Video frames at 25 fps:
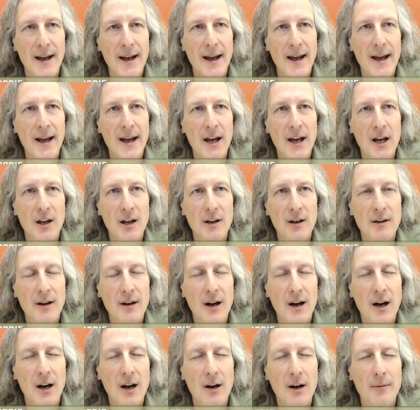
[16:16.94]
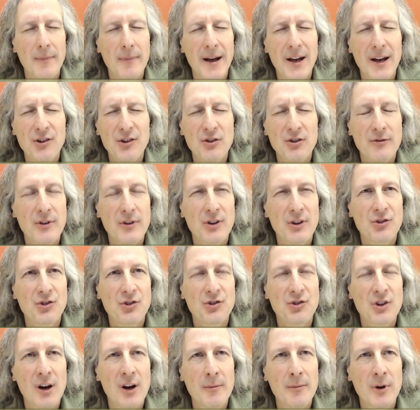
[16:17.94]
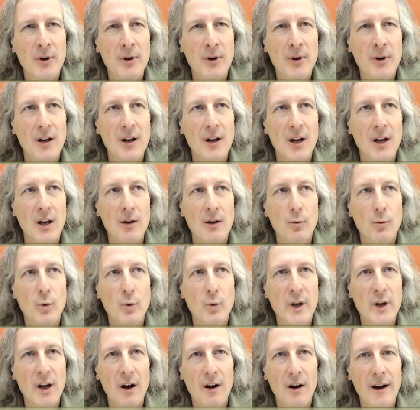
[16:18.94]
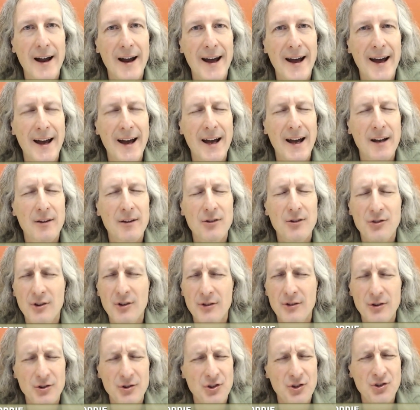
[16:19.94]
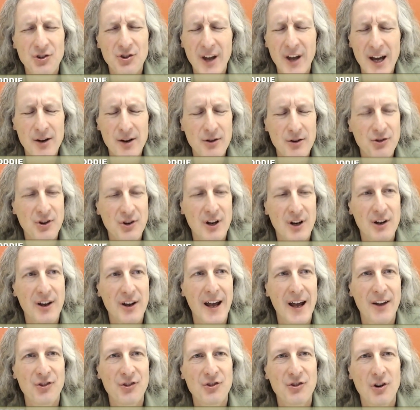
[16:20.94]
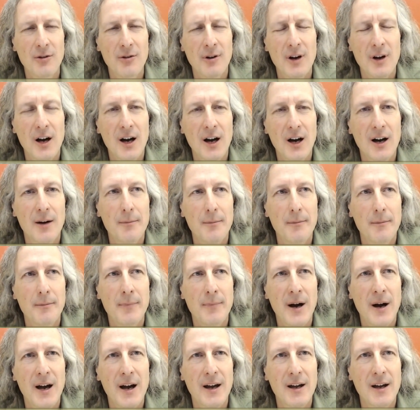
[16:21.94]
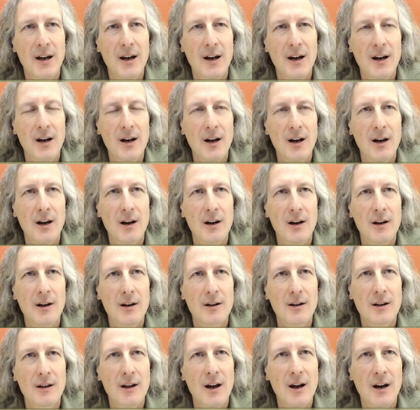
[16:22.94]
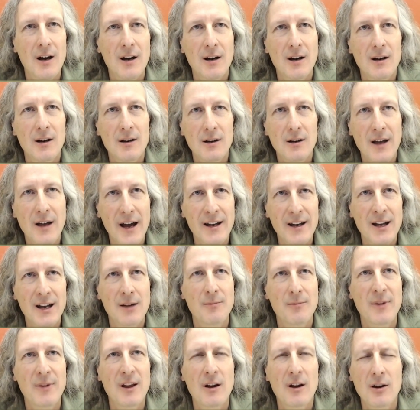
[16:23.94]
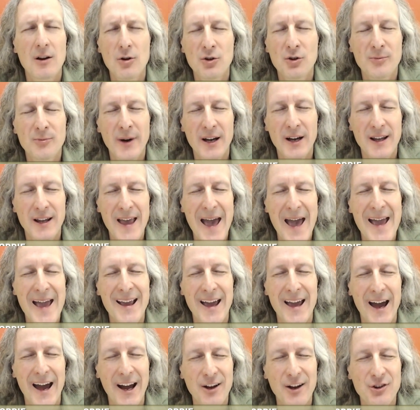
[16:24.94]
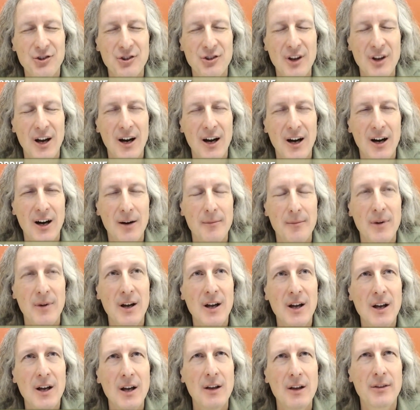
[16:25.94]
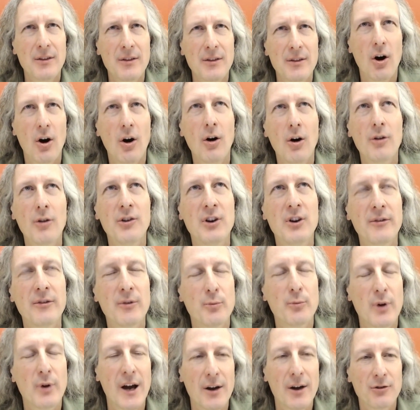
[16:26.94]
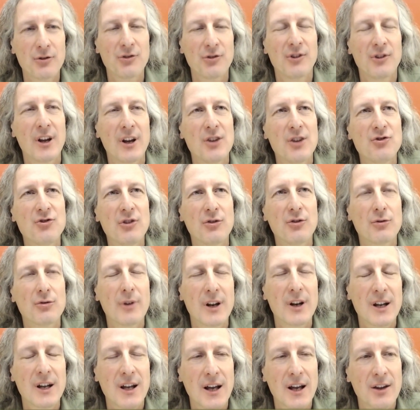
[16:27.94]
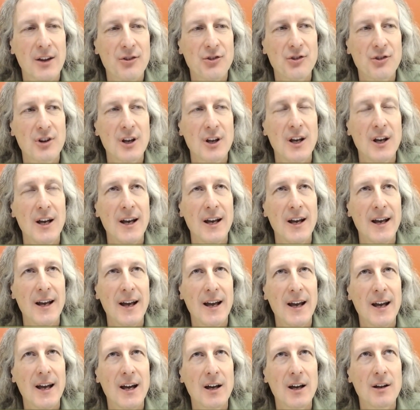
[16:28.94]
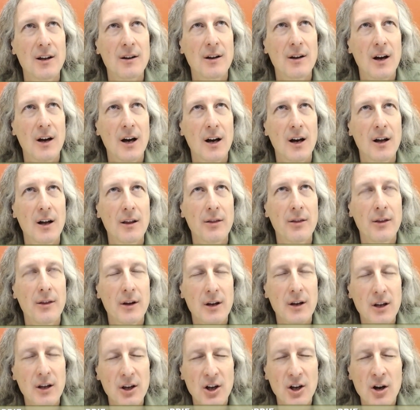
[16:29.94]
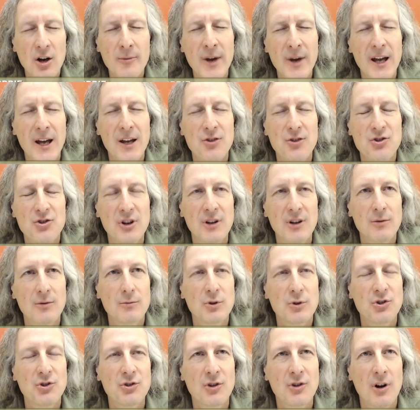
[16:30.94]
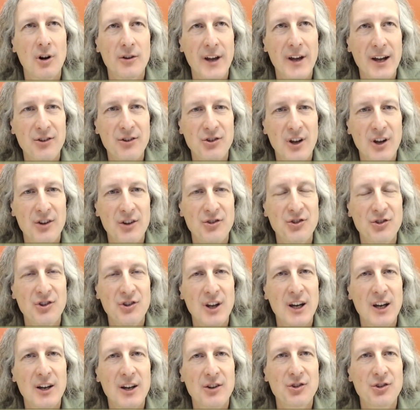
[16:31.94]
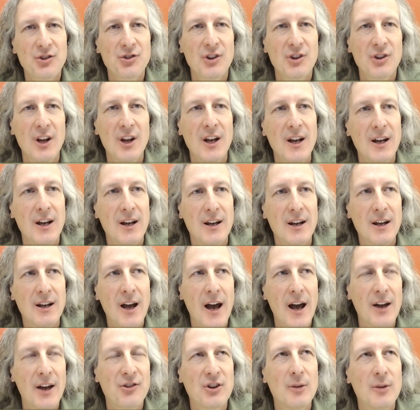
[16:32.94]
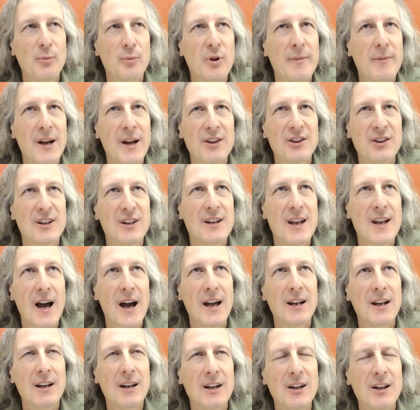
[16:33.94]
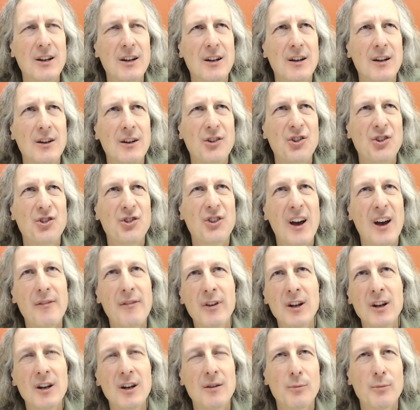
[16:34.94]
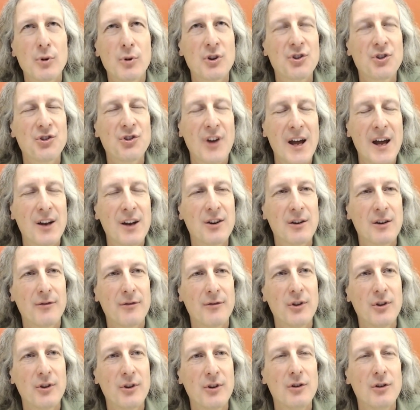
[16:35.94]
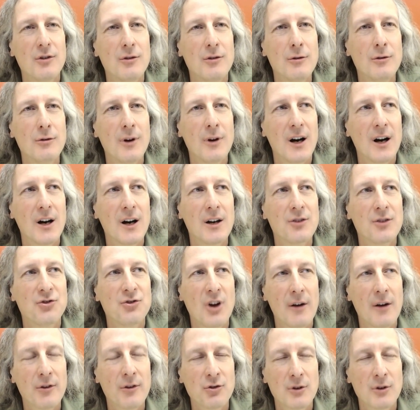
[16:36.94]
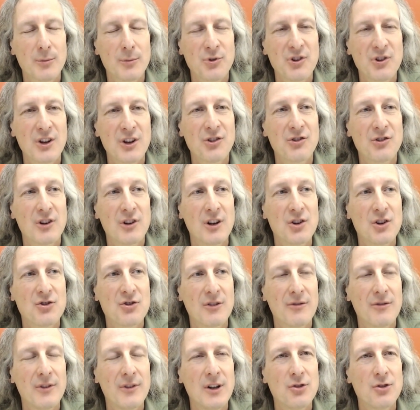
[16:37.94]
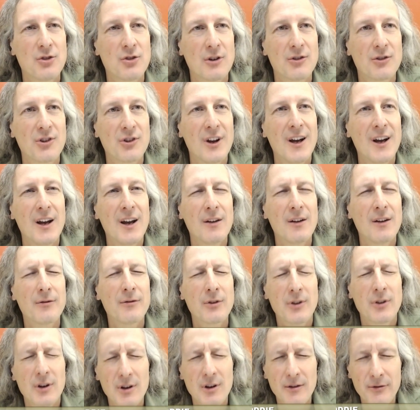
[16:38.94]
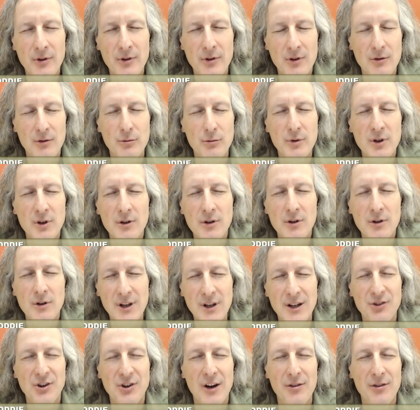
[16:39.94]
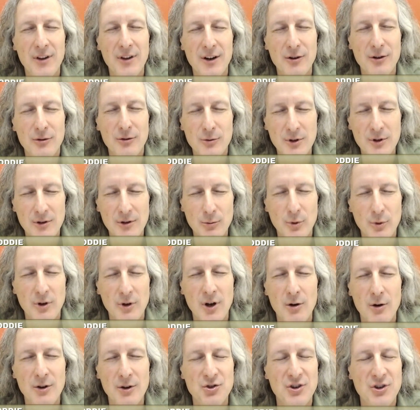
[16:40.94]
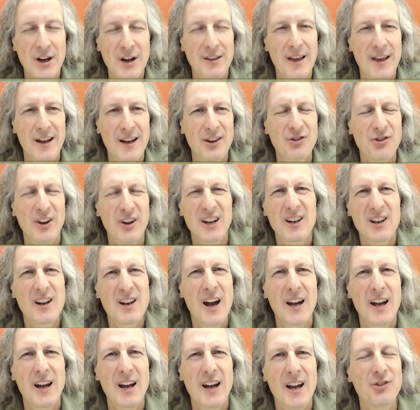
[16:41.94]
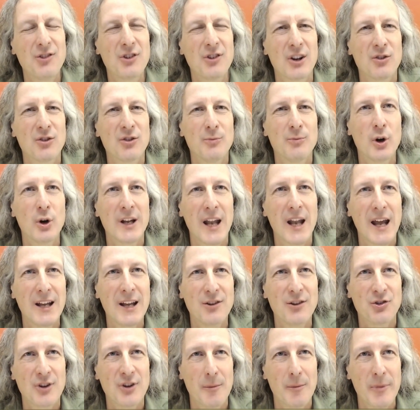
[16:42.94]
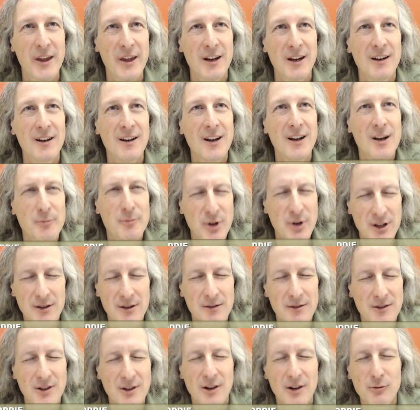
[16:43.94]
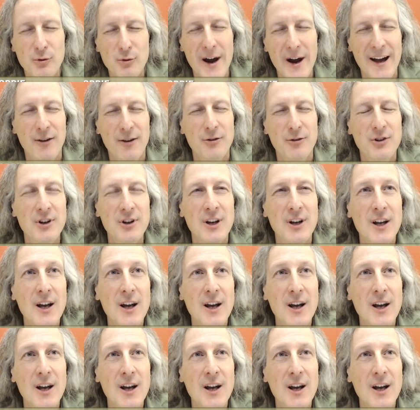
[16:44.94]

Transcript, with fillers: And um, as of this summer, we are at there's a, there's a standard set of tests um, by a, a, a, guy named goes by Kangax um, that all the different browsers and engines run against, and uh, the Kinoma engine, which is called XS6, has implemented 97% of the new uh, JavaScript 6th edition features. For the for the real geeks out there who will, will go and check that, it's like 96.8 something, but you know round.